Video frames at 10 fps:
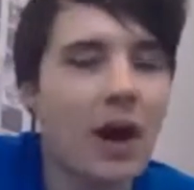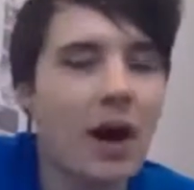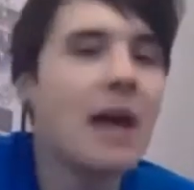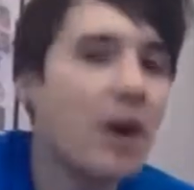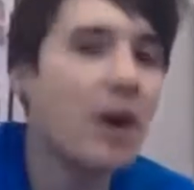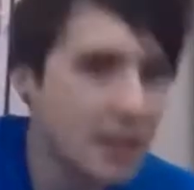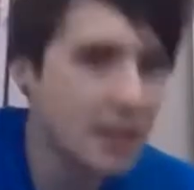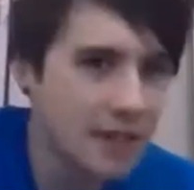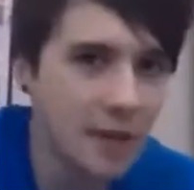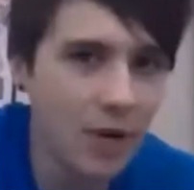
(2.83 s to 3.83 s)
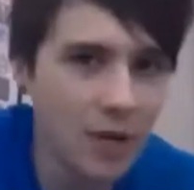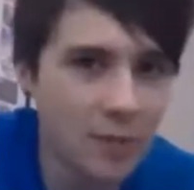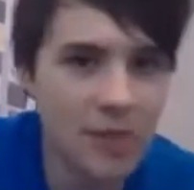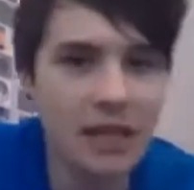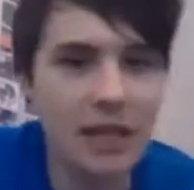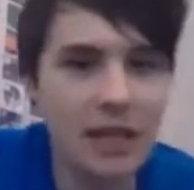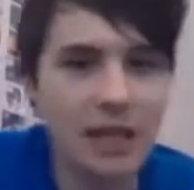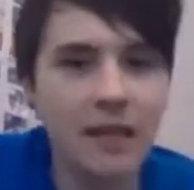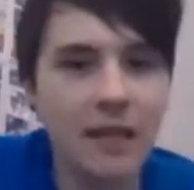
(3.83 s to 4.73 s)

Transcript: I personally brush my teeth